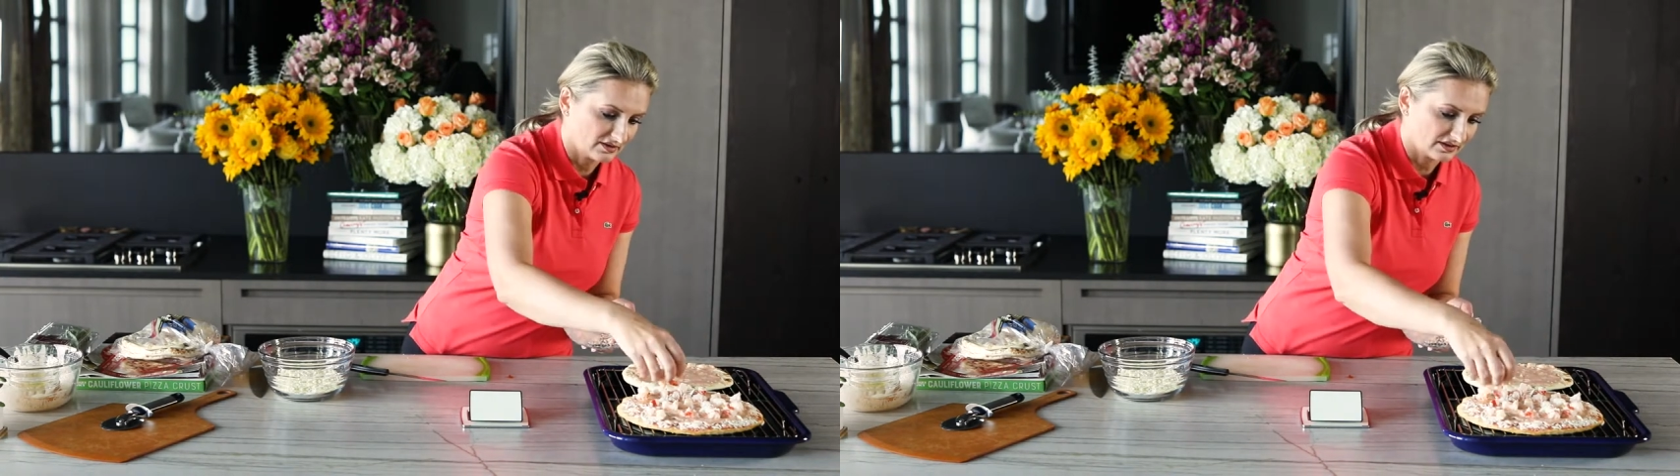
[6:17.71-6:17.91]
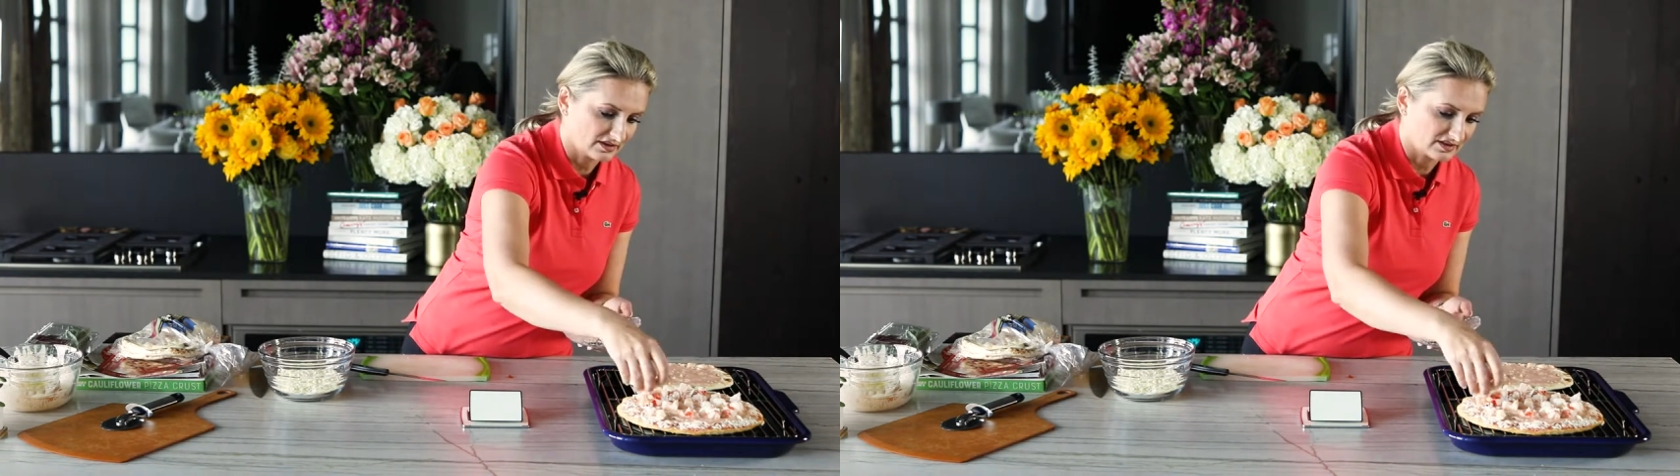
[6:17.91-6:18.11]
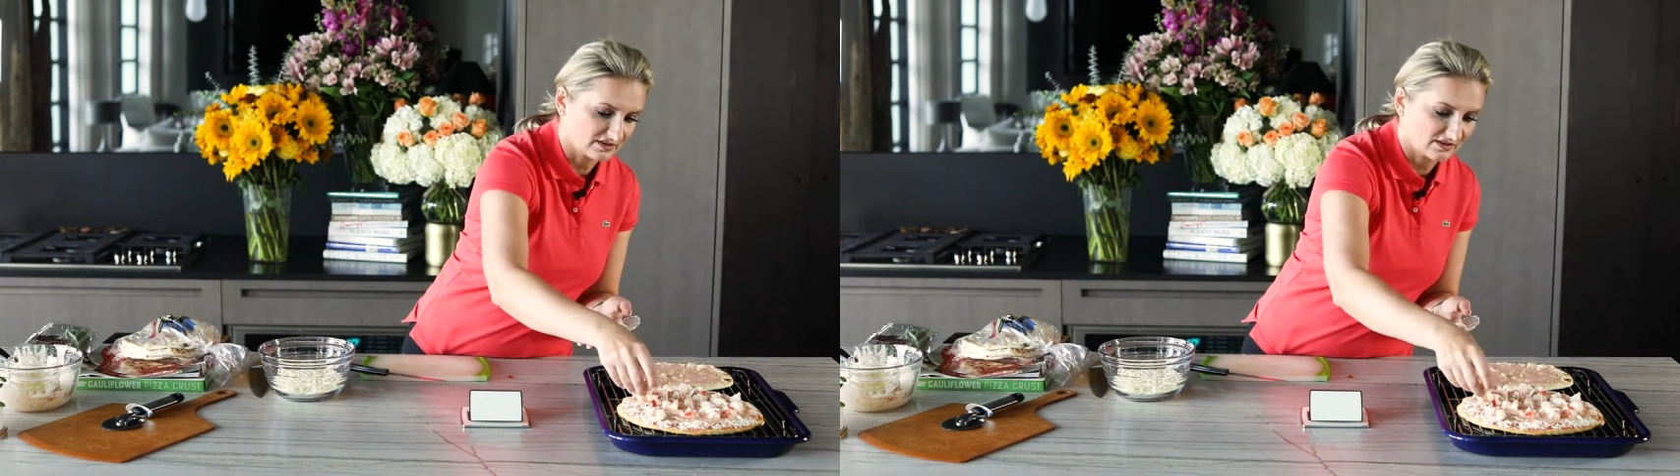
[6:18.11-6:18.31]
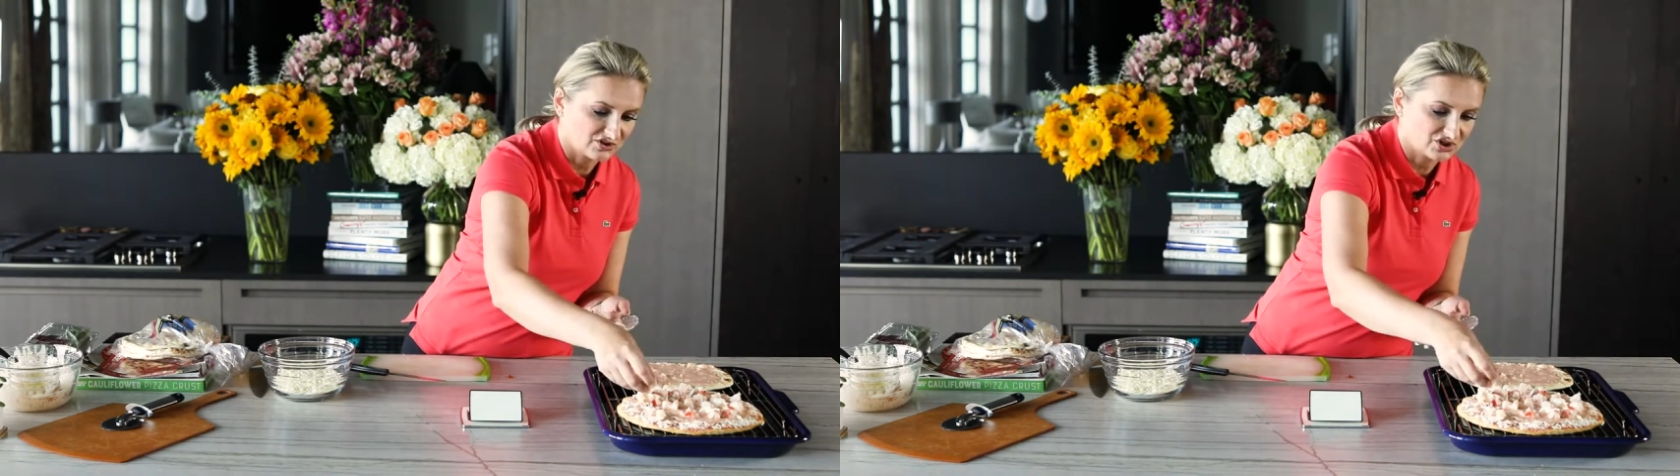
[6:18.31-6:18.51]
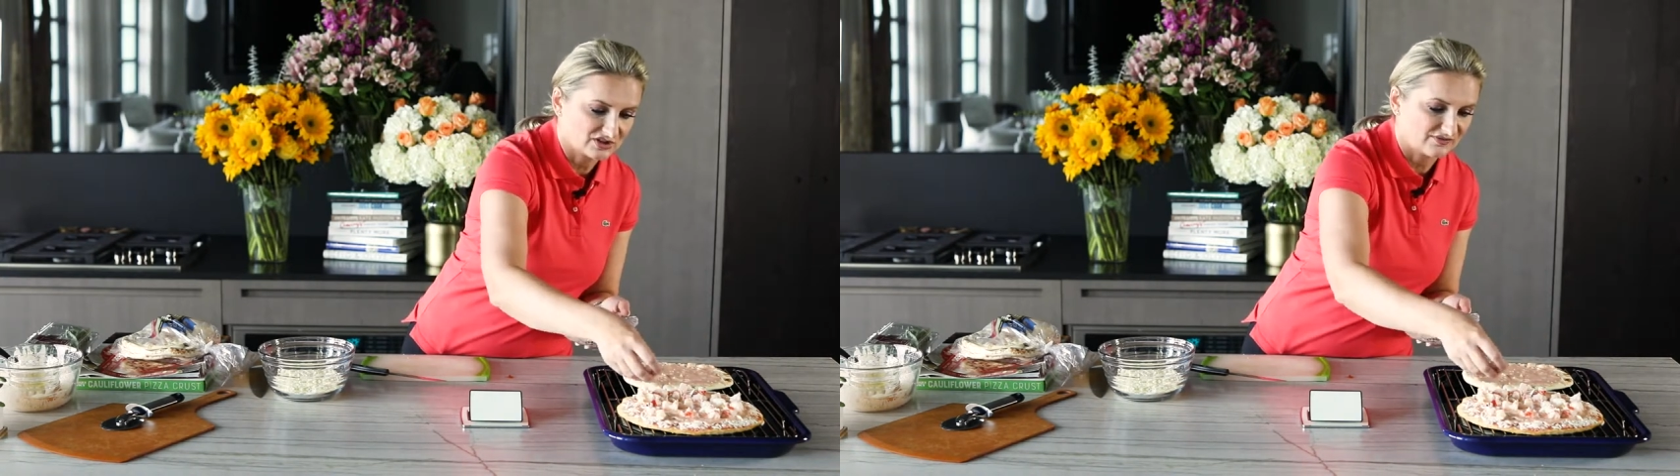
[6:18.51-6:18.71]
because it,
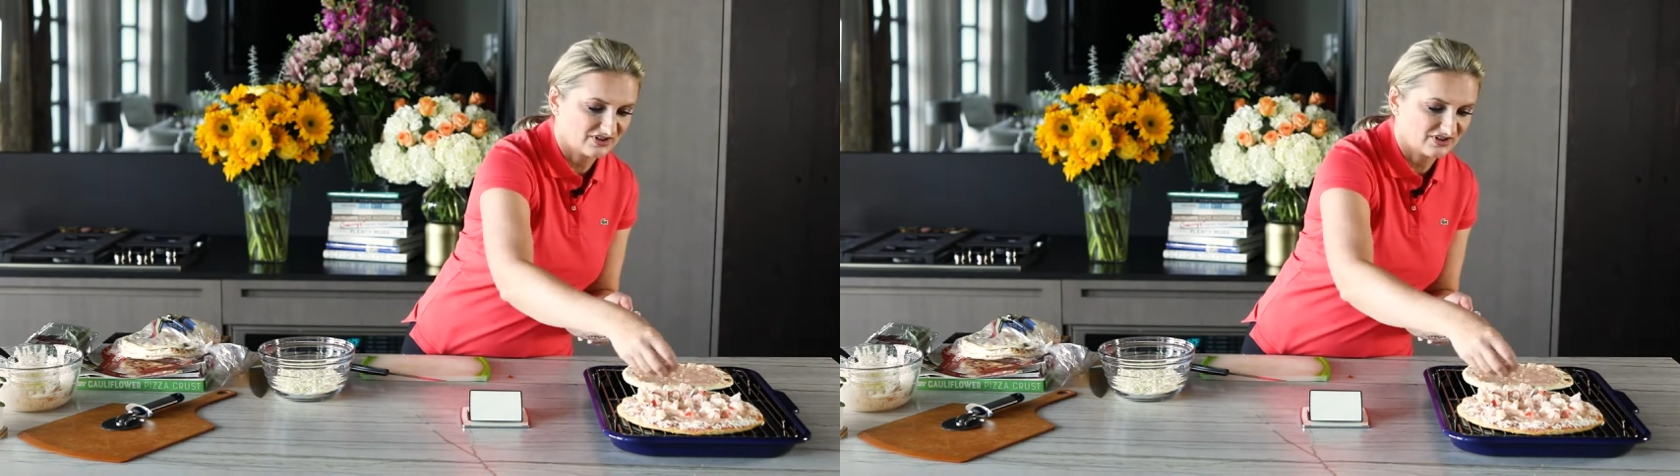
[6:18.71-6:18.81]
it just